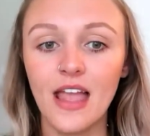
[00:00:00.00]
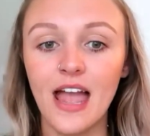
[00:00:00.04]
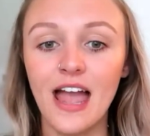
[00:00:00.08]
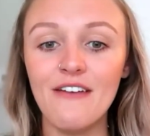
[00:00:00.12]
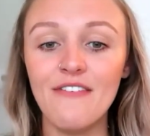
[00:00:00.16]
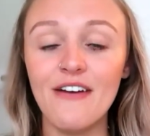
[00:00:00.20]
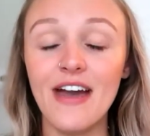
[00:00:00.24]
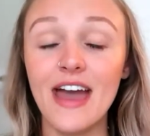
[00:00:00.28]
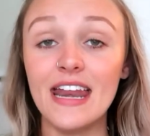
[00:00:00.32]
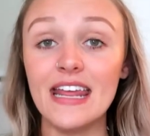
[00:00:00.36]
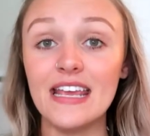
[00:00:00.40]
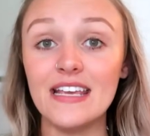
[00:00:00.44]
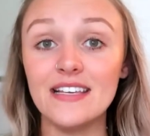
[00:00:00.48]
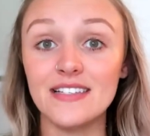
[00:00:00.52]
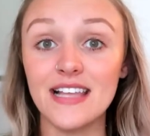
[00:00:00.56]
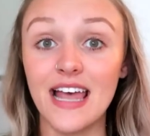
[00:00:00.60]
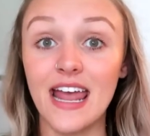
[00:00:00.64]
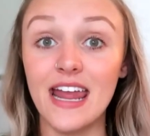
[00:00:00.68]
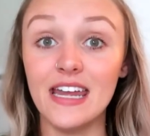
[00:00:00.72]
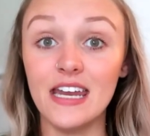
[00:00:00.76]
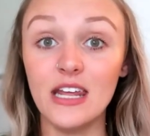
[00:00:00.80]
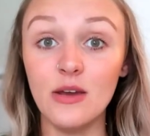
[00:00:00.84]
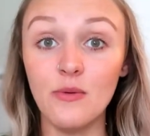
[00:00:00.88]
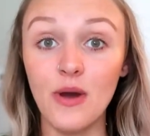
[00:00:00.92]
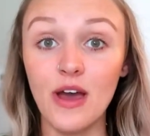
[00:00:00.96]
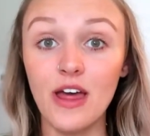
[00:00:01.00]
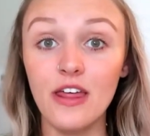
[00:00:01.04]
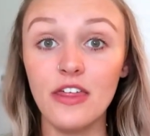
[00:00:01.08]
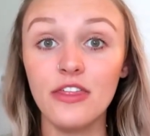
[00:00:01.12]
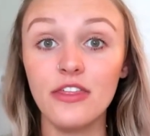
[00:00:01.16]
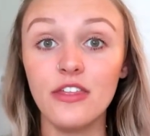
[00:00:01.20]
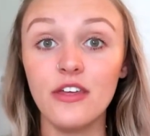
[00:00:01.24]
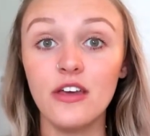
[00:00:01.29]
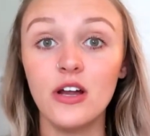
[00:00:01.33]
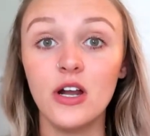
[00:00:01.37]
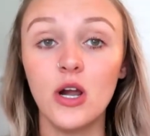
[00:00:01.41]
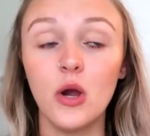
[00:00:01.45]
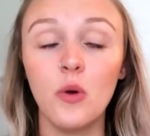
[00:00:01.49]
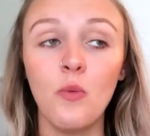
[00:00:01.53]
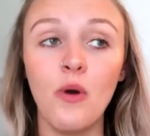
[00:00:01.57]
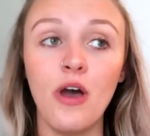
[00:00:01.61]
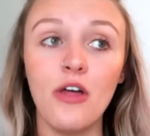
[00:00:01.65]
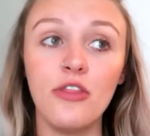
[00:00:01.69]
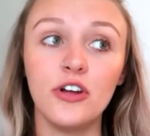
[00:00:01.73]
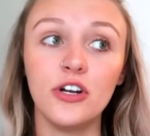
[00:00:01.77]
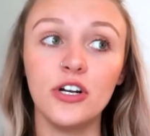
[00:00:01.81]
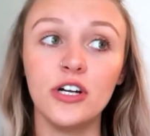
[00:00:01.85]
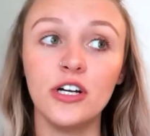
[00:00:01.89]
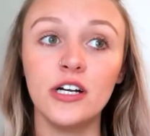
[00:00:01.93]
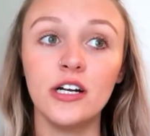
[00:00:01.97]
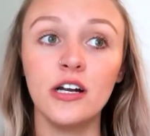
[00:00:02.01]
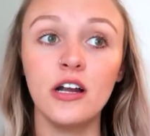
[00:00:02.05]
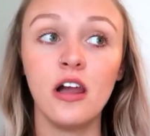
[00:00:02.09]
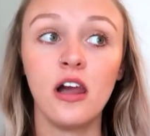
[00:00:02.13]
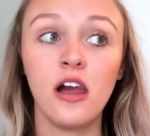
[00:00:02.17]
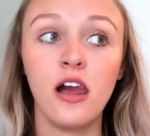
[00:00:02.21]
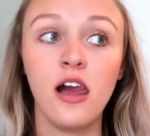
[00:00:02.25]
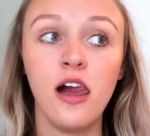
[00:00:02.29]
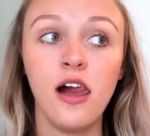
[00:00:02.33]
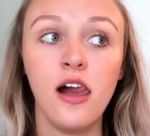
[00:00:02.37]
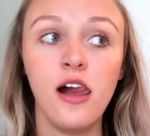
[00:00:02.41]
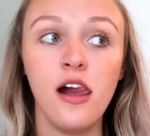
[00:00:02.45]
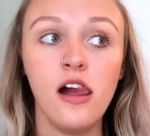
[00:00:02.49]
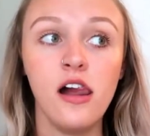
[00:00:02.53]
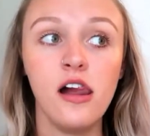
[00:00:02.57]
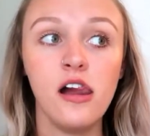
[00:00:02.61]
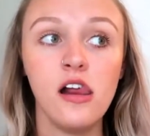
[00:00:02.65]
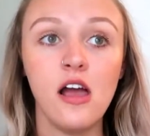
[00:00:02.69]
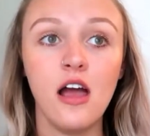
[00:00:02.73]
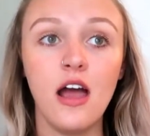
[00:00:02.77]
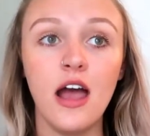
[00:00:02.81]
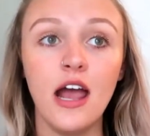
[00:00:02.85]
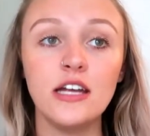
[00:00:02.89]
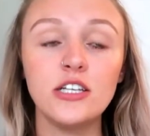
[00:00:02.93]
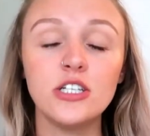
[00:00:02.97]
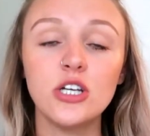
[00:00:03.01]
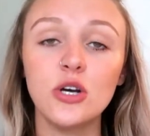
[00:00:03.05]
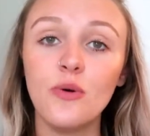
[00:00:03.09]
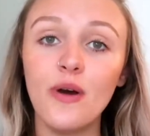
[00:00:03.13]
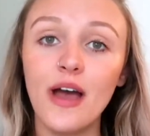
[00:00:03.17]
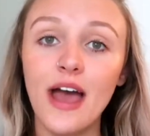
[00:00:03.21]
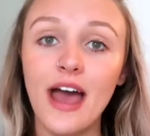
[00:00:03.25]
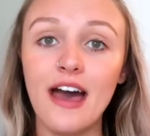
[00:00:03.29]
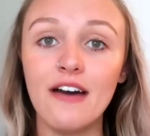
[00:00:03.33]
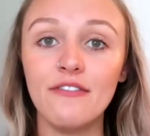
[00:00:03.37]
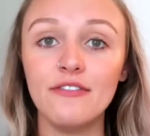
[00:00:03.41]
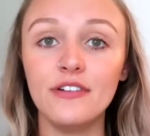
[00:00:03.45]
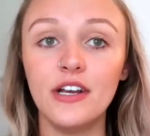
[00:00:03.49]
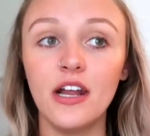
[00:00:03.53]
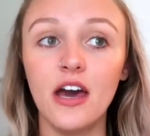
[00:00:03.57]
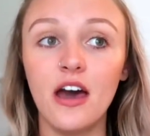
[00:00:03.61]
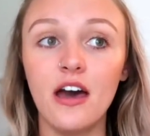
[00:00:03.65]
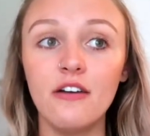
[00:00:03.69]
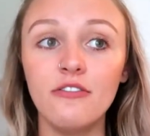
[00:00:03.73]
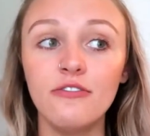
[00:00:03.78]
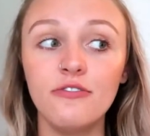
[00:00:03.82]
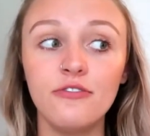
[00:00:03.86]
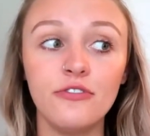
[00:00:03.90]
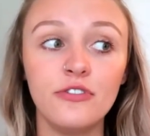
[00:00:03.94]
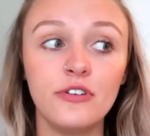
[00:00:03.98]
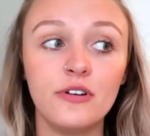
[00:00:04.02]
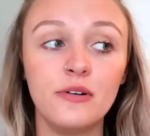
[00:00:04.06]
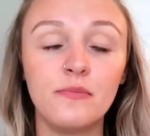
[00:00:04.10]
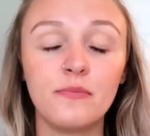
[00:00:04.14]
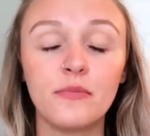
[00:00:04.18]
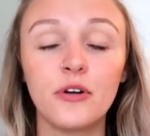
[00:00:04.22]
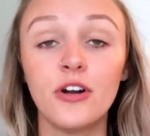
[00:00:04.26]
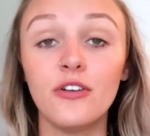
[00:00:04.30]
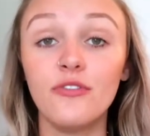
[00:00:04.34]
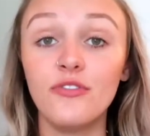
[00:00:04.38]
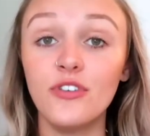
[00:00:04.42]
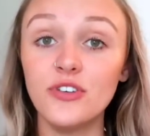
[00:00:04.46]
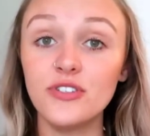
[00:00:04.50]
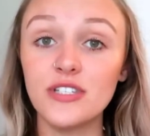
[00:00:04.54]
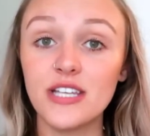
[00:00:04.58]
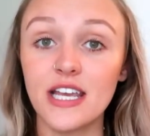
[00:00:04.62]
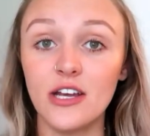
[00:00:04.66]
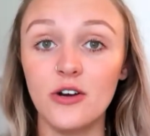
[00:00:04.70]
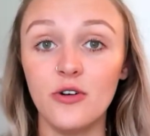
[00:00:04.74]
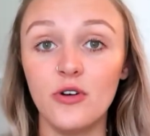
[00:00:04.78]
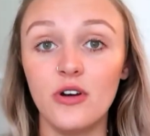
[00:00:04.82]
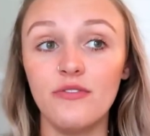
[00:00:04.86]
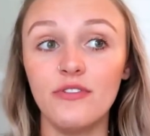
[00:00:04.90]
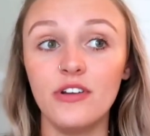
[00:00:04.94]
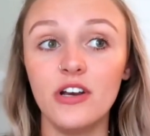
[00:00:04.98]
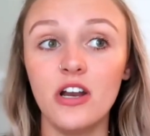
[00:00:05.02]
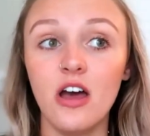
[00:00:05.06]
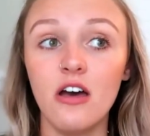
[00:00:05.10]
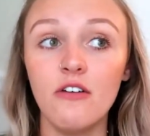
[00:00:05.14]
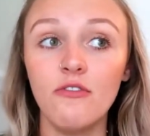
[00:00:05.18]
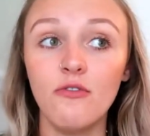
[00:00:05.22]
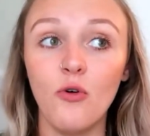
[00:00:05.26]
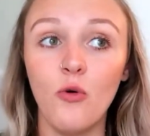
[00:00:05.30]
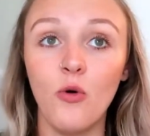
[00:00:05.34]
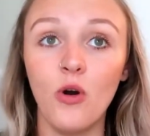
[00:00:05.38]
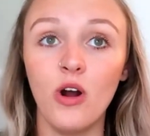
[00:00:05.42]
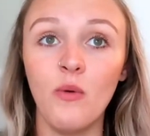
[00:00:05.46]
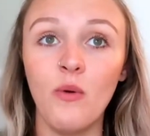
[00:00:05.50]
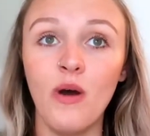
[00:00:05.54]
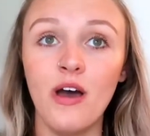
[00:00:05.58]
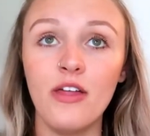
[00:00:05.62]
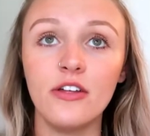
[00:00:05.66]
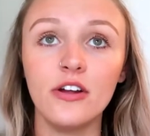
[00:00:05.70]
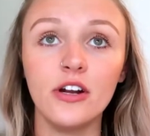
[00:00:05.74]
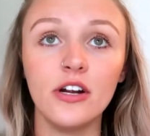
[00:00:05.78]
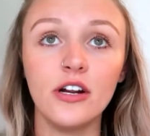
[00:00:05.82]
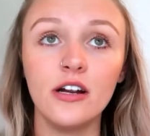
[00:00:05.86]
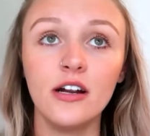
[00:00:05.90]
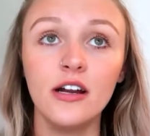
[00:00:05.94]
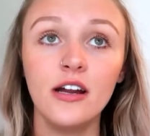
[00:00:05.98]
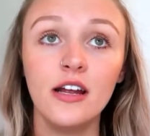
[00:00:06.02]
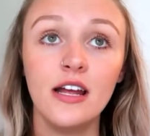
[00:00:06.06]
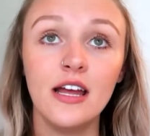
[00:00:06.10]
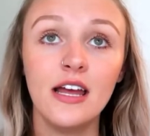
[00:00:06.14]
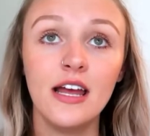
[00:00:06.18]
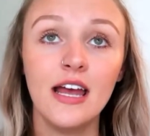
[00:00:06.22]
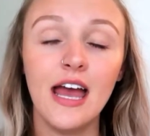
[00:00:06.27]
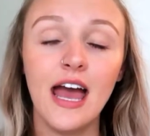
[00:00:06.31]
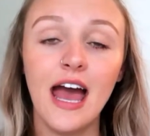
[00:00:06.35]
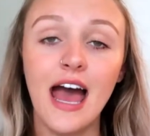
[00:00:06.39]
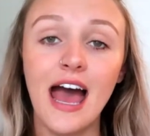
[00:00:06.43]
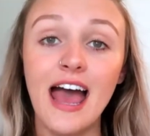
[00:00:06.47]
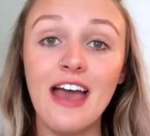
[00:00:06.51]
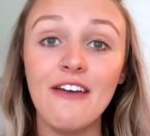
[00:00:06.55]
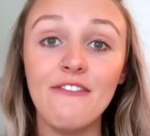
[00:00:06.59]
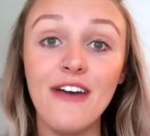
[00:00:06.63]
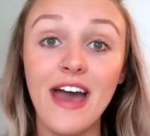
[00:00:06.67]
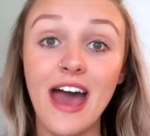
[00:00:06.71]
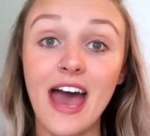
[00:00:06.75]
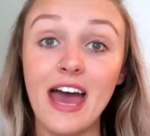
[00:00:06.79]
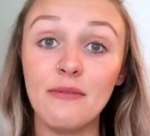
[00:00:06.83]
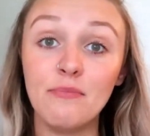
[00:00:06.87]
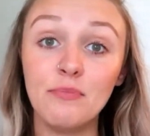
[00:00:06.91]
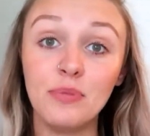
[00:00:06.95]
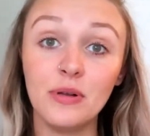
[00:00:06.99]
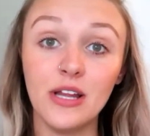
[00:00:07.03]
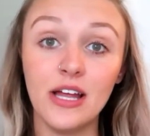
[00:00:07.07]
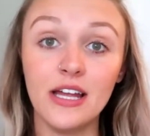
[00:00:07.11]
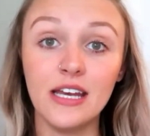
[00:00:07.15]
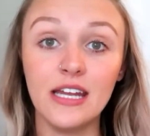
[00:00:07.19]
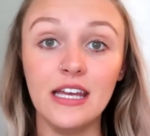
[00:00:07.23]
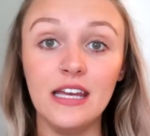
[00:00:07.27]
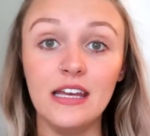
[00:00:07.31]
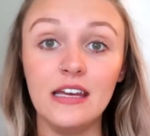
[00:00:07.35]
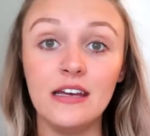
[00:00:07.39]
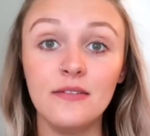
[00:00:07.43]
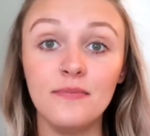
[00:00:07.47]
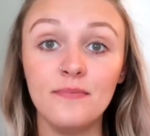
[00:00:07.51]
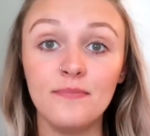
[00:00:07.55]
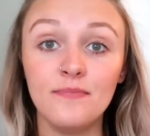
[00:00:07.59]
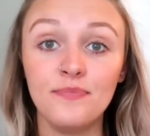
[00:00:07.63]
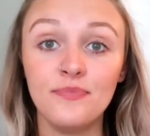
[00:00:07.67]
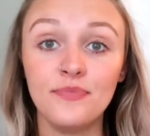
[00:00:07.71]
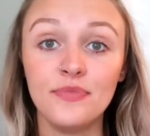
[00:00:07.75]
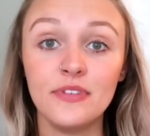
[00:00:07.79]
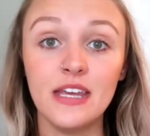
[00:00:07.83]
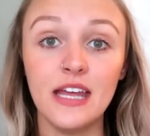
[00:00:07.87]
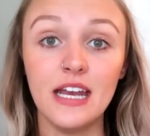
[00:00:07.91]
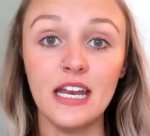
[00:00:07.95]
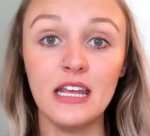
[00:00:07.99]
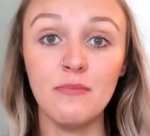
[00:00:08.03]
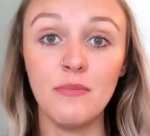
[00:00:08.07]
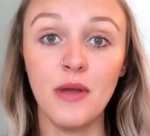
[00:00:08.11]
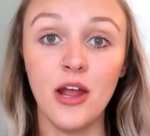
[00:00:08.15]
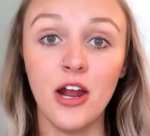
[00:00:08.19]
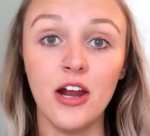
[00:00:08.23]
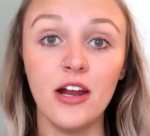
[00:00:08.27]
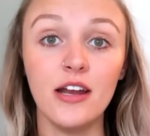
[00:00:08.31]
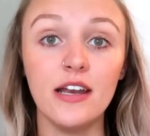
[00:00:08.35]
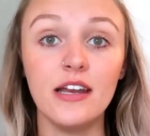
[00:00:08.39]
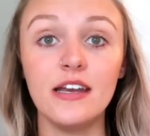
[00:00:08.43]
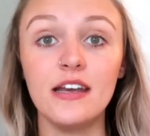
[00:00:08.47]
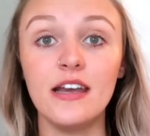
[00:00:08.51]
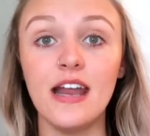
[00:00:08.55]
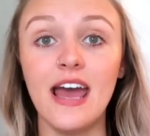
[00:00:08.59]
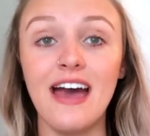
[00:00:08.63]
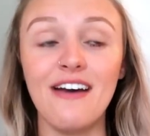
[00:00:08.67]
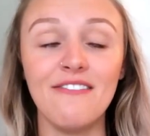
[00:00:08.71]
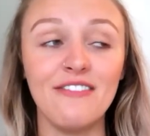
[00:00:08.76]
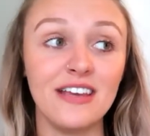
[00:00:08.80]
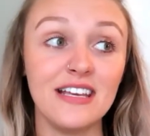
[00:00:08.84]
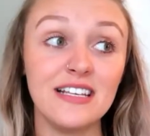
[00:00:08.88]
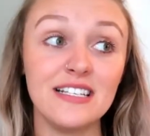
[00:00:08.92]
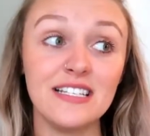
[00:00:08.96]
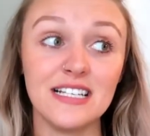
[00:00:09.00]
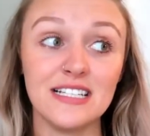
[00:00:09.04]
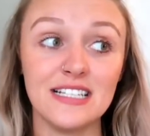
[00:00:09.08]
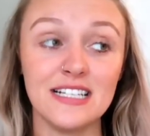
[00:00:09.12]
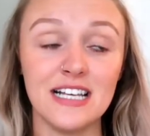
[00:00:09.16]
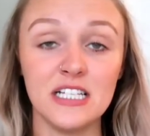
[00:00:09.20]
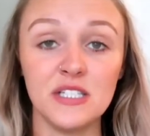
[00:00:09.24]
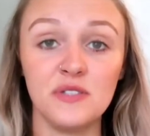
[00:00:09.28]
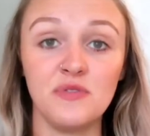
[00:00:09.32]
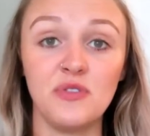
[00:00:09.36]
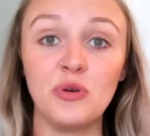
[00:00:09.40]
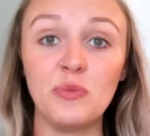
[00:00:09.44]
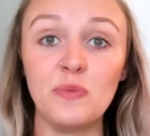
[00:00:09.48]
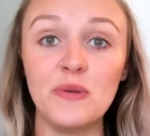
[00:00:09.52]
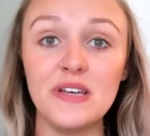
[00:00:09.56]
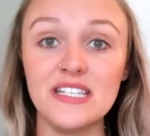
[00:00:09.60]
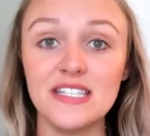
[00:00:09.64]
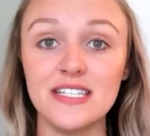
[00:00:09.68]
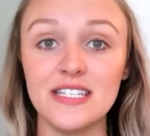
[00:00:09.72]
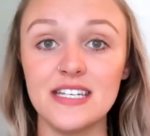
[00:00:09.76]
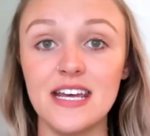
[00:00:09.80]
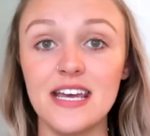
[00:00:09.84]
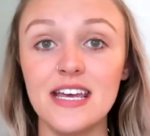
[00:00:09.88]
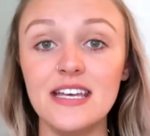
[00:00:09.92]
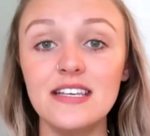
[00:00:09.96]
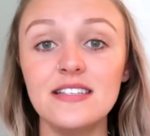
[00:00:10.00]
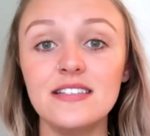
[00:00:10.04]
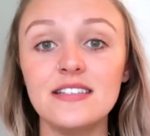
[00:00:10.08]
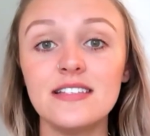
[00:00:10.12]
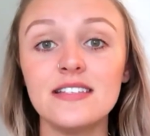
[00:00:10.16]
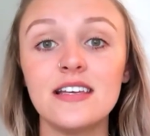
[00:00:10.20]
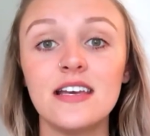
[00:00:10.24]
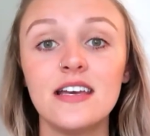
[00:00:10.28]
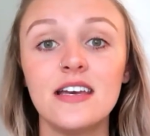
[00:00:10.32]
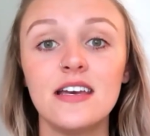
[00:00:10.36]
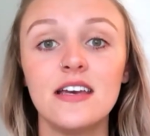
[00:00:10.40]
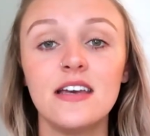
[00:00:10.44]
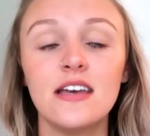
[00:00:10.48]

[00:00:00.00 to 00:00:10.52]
had anxiety with whether I don't have enough, or it feels like I don't have enough, or whether I've had plenty getting married and having a successful business.